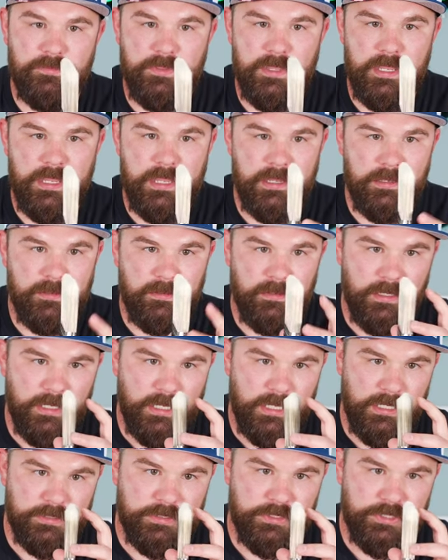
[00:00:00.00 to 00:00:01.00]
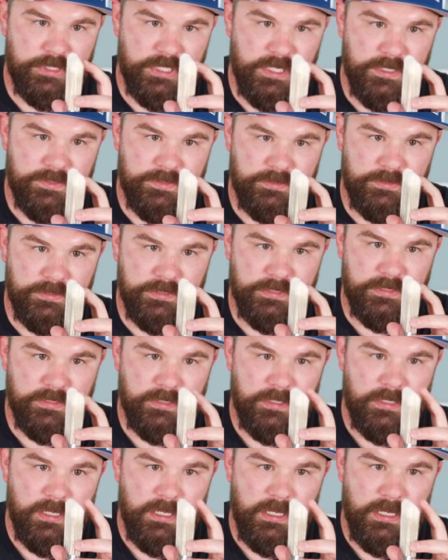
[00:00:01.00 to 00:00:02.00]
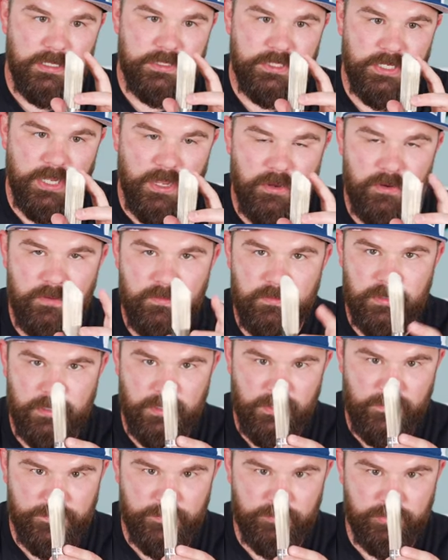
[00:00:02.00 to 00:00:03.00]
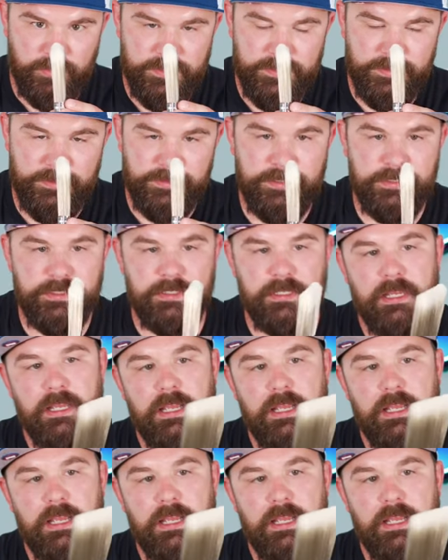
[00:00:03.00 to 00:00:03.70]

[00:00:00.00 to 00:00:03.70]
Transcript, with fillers: the uh, chiseled toe of the bristles